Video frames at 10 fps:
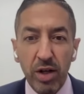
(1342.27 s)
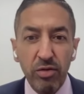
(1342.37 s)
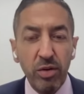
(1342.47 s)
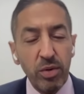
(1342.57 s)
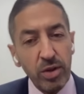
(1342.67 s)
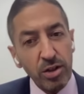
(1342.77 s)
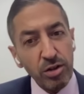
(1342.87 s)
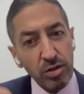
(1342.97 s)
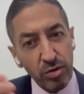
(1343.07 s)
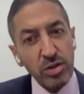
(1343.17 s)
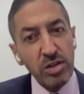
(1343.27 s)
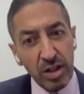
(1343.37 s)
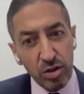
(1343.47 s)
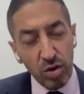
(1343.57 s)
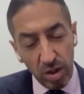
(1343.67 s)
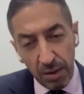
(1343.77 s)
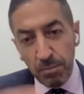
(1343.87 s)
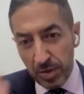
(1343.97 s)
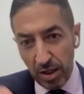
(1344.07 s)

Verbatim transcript: driving when we're under the influence of alcohol